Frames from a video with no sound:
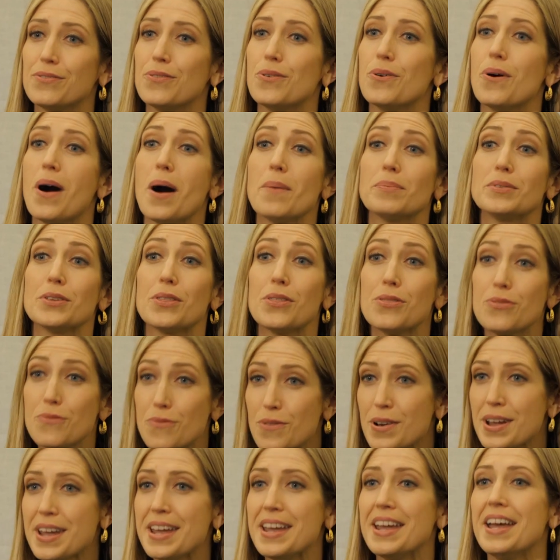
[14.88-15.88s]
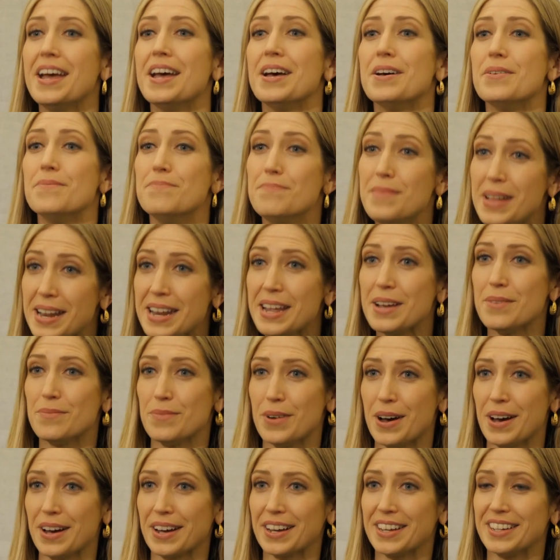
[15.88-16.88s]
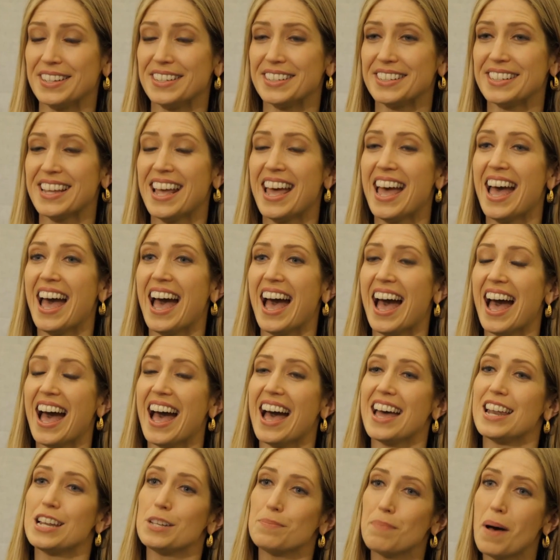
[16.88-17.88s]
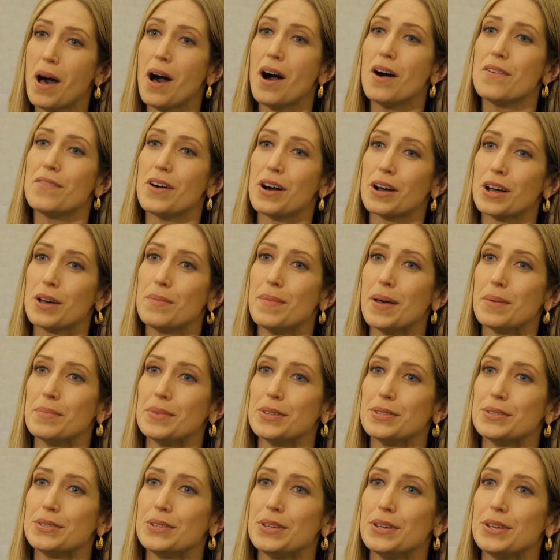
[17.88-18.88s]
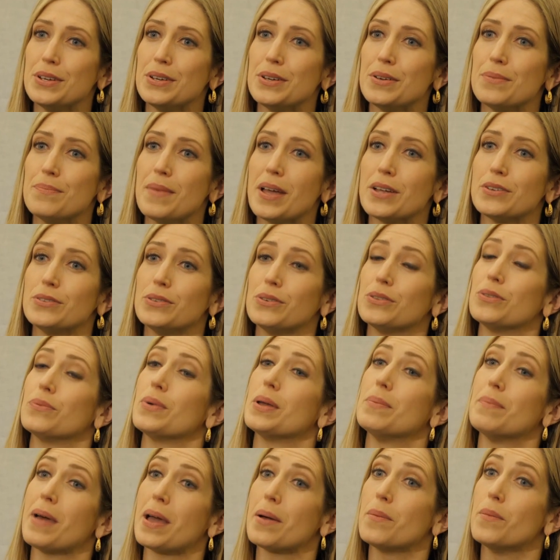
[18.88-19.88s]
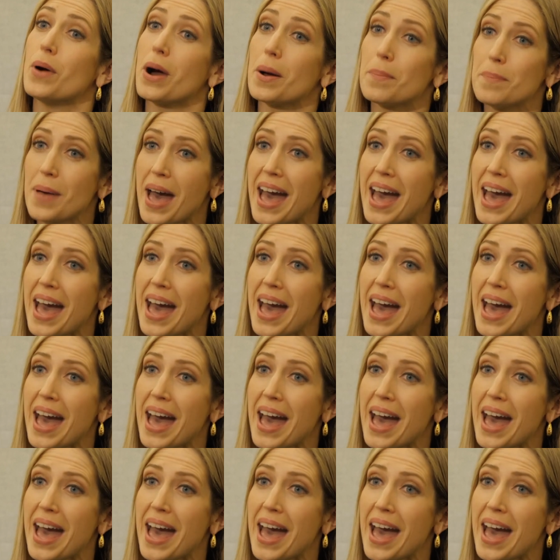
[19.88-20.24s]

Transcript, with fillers: for up to 3 million workers uh, and is part of our commitment to make sure that we make work